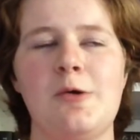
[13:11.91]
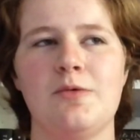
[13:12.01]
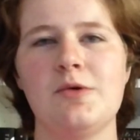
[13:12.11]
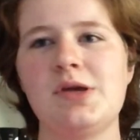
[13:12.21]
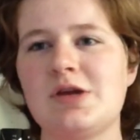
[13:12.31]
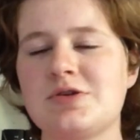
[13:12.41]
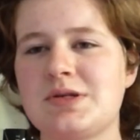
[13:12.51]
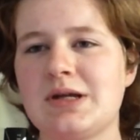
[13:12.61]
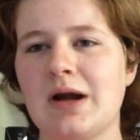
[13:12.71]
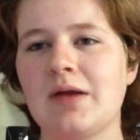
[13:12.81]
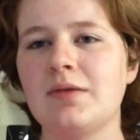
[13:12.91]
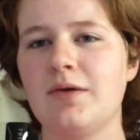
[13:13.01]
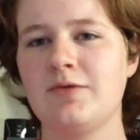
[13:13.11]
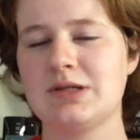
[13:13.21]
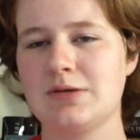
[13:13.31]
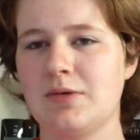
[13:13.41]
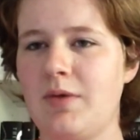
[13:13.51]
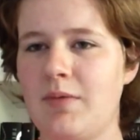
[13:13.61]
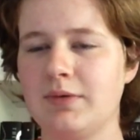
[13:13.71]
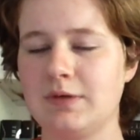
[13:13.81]
really interesting, and I love to see what
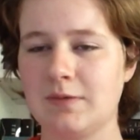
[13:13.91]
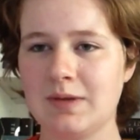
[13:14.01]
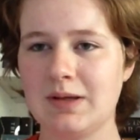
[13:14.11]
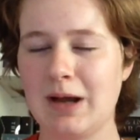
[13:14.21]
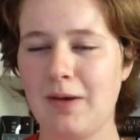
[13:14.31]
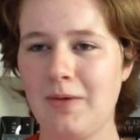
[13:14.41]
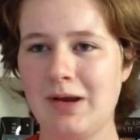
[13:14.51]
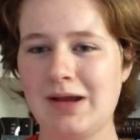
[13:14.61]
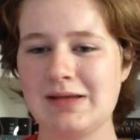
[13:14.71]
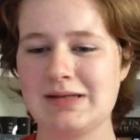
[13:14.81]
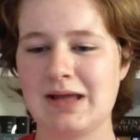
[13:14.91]
people do with it nowadays.